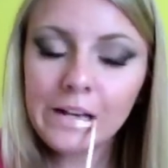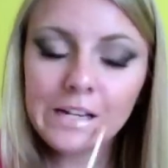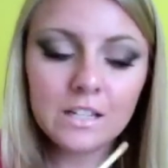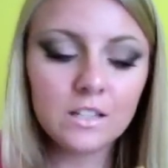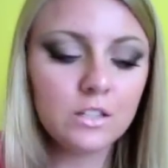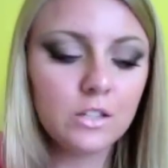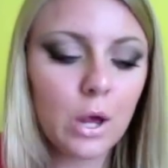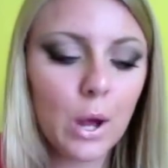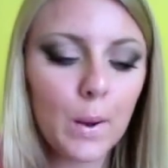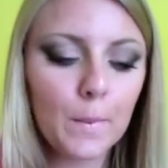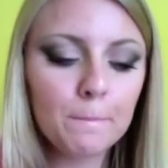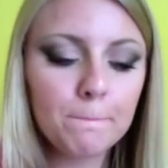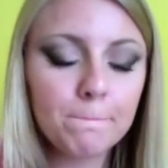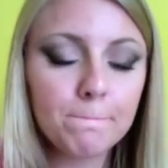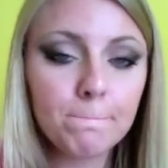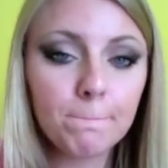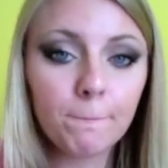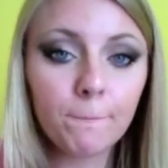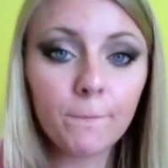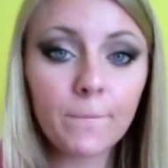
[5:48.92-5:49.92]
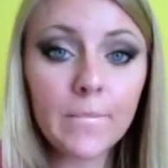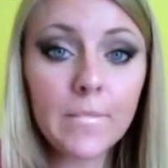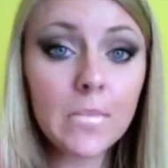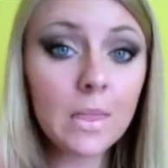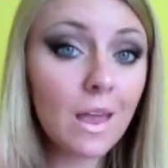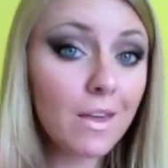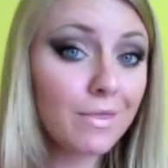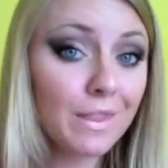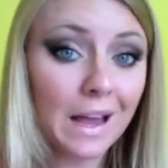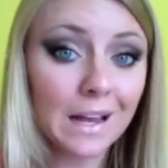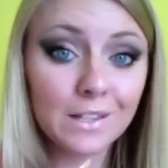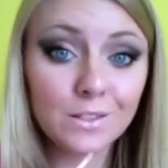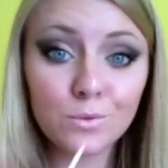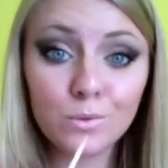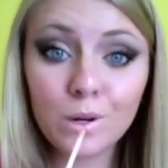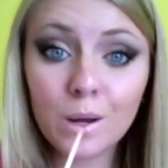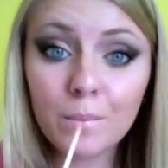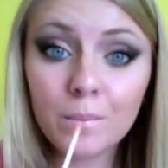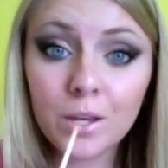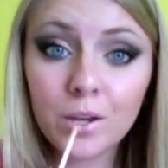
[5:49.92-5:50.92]
So that's
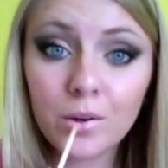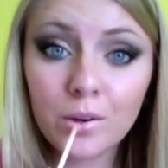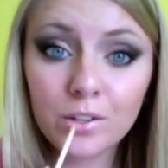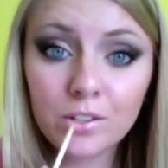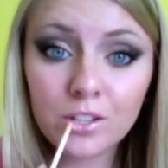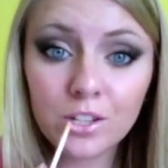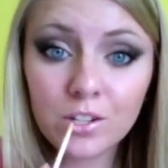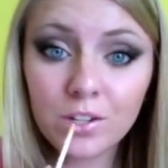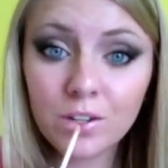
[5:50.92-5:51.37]
what I'm going to